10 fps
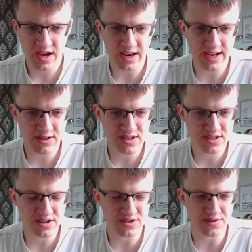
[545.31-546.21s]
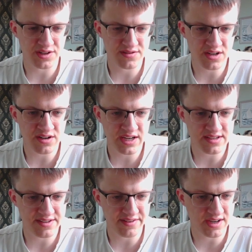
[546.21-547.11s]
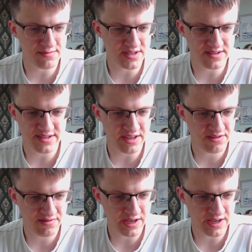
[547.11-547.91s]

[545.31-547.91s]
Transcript: Now this knight's got no targets. If it comes to c3,